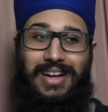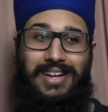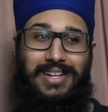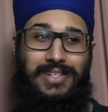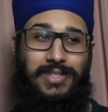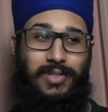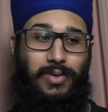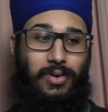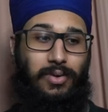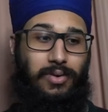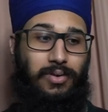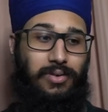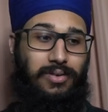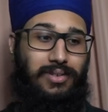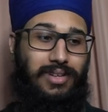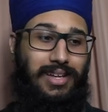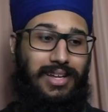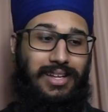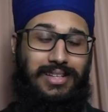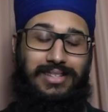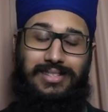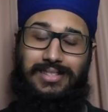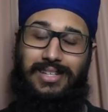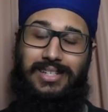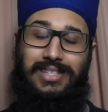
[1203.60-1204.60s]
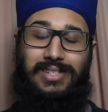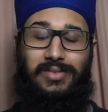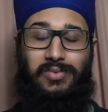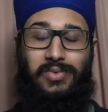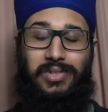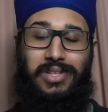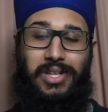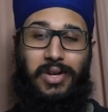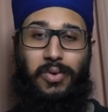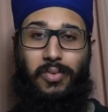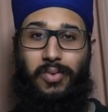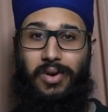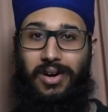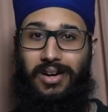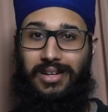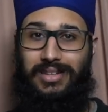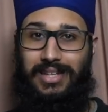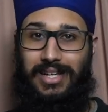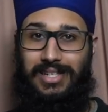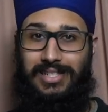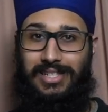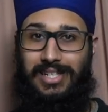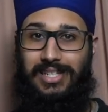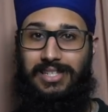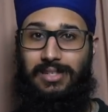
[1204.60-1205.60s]
So it doesn't really work
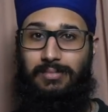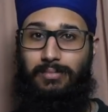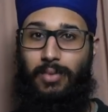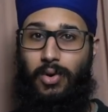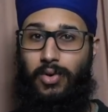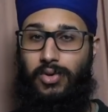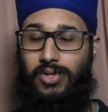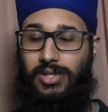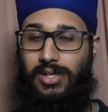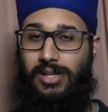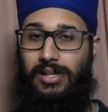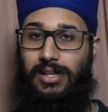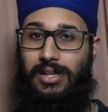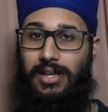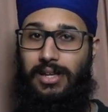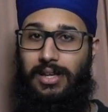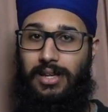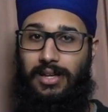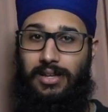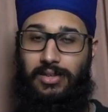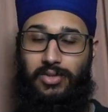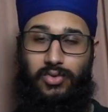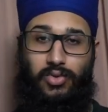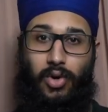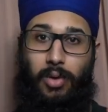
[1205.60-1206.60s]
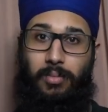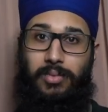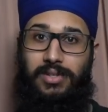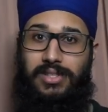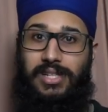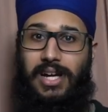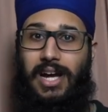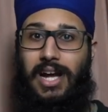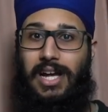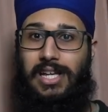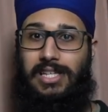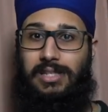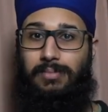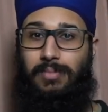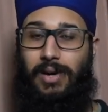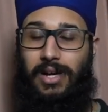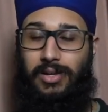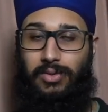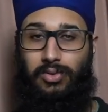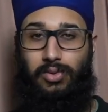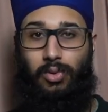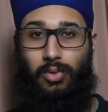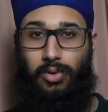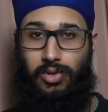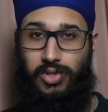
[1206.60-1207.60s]
that she's emotionally traumatized by
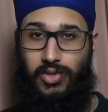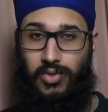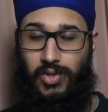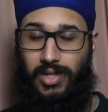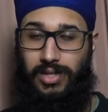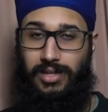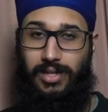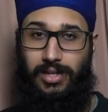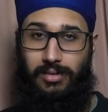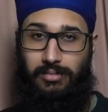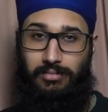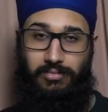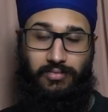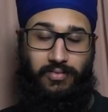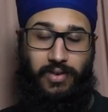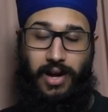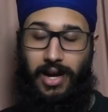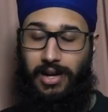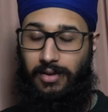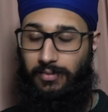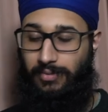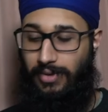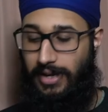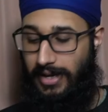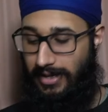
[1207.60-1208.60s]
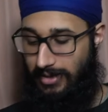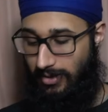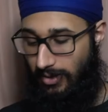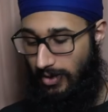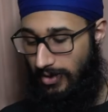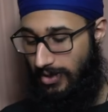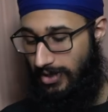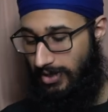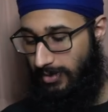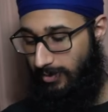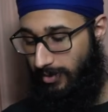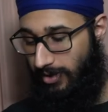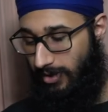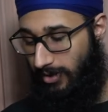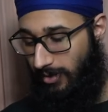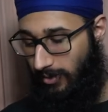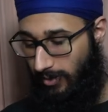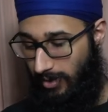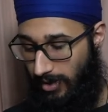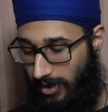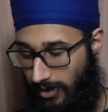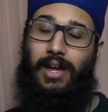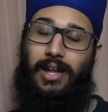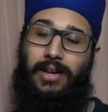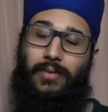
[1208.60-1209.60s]
torturing the Firefly at the hospital or
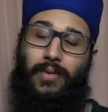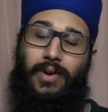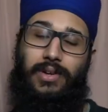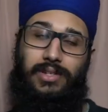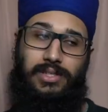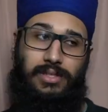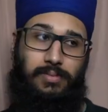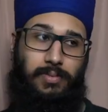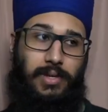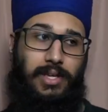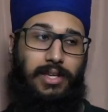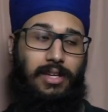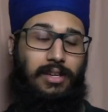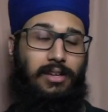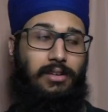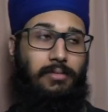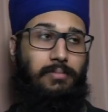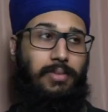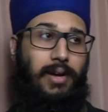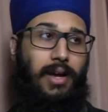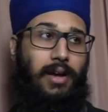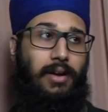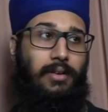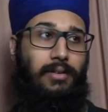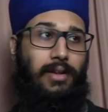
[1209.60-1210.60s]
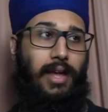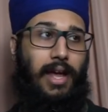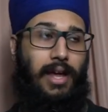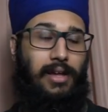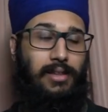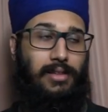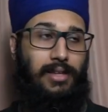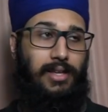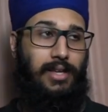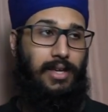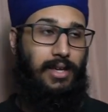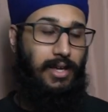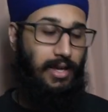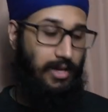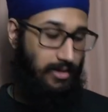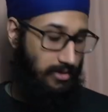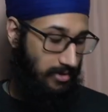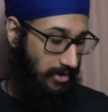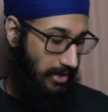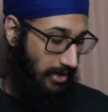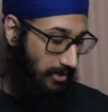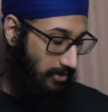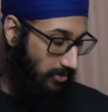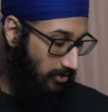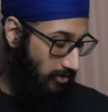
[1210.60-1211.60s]
whatever. And while speaking about Ellie and
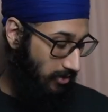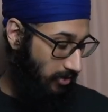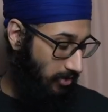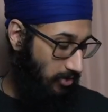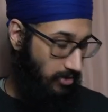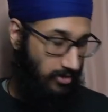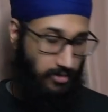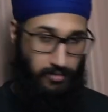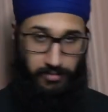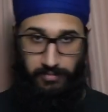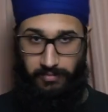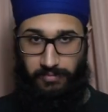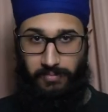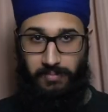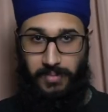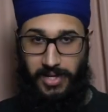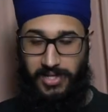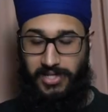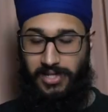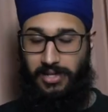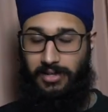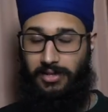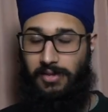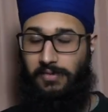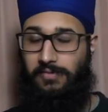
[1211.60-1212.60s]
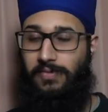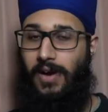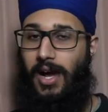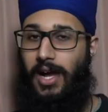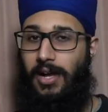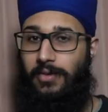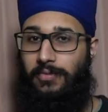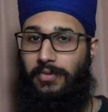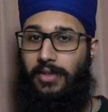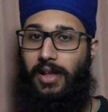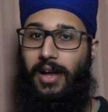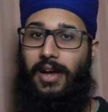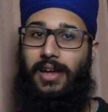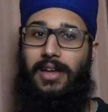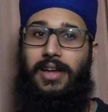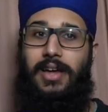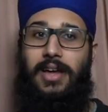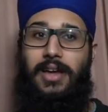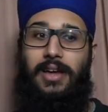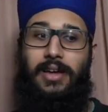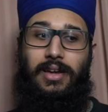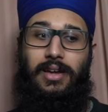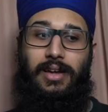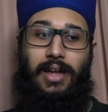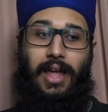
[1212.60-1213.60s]
like mentioning the Firefly,
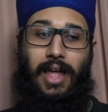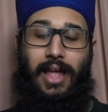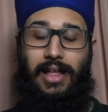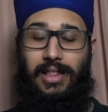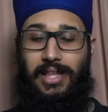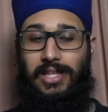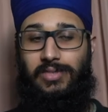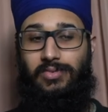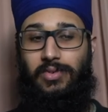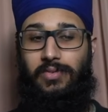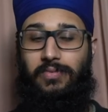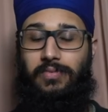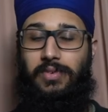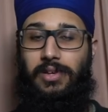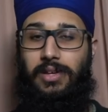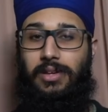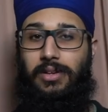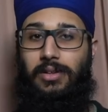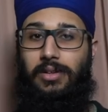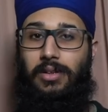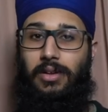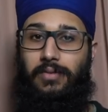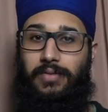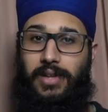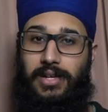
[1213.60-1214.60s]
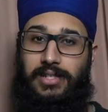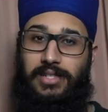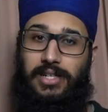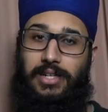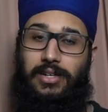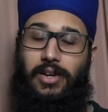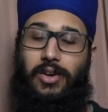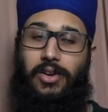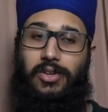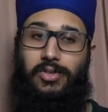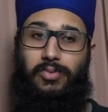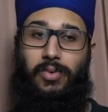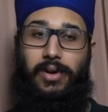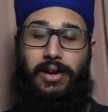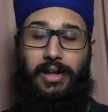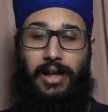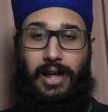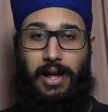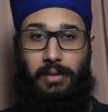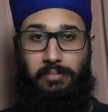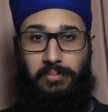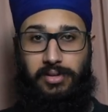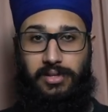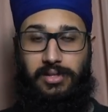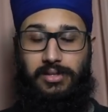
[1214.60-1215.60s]
Ellie's reveal of that she knows what
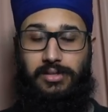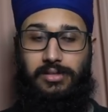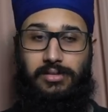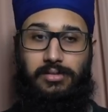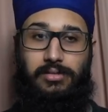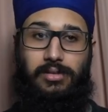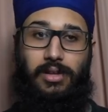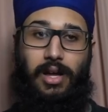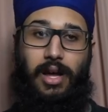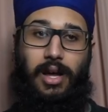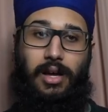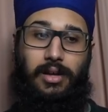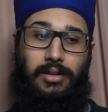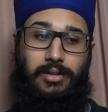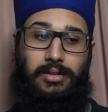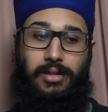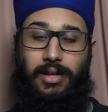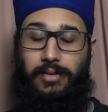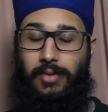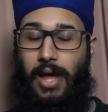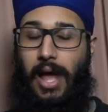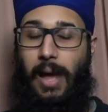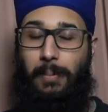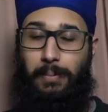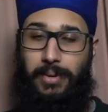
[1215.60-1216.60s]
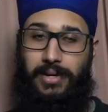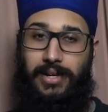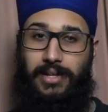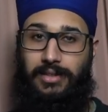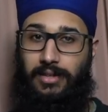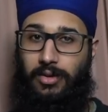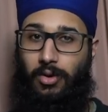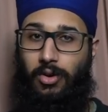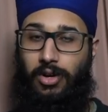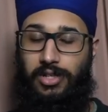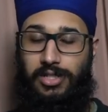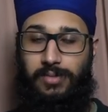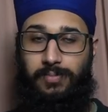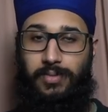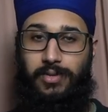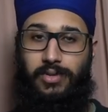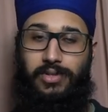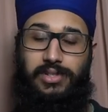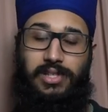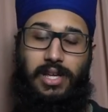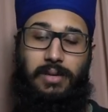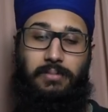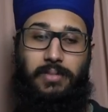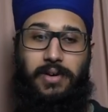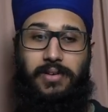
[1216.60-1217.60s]
happened at the hospital,
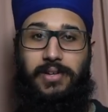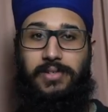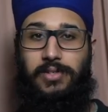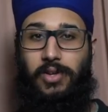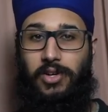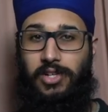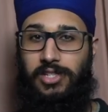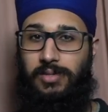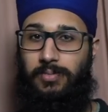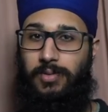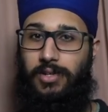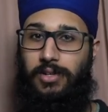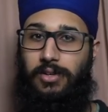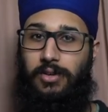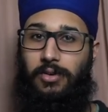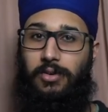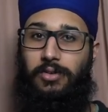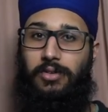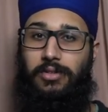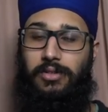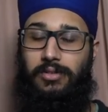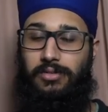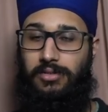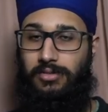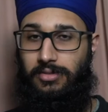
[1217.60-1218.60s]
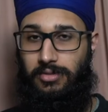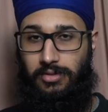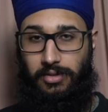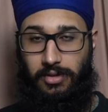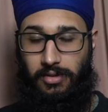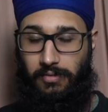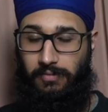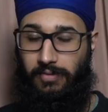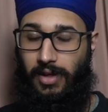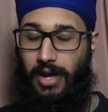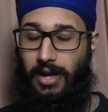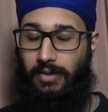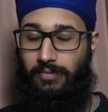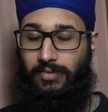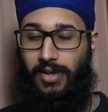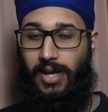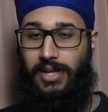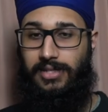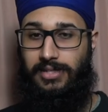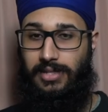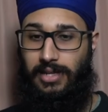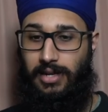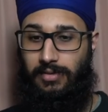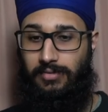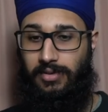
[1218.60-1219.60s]
St. Mary's Hospital, to the
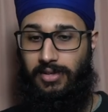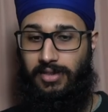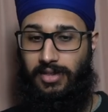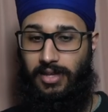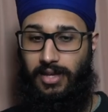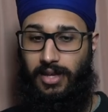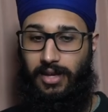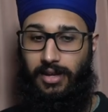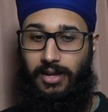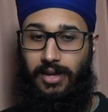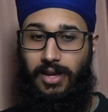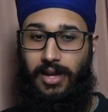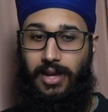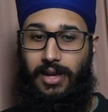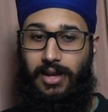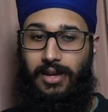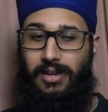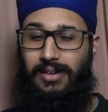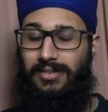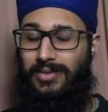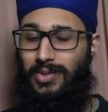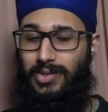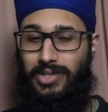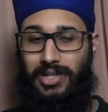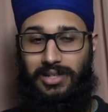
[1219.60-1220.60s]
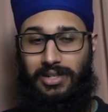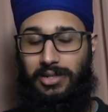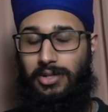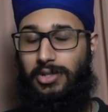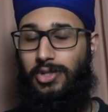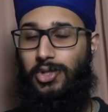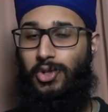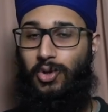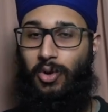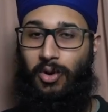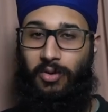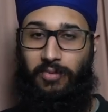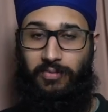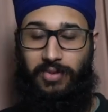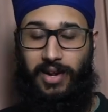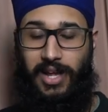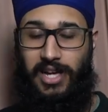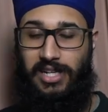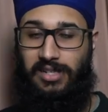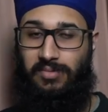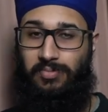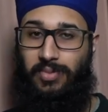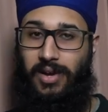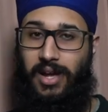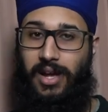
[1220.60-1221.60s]
Fireflies and everything, it was done in a short
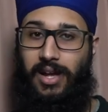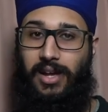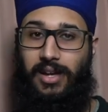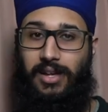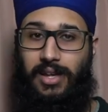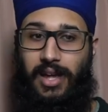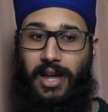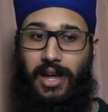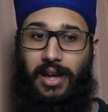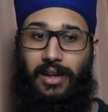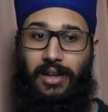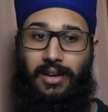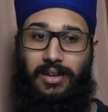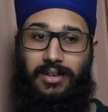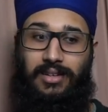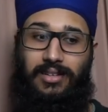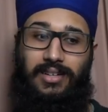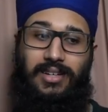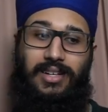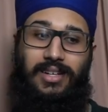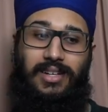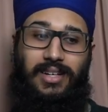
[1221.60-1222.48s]
flashback, and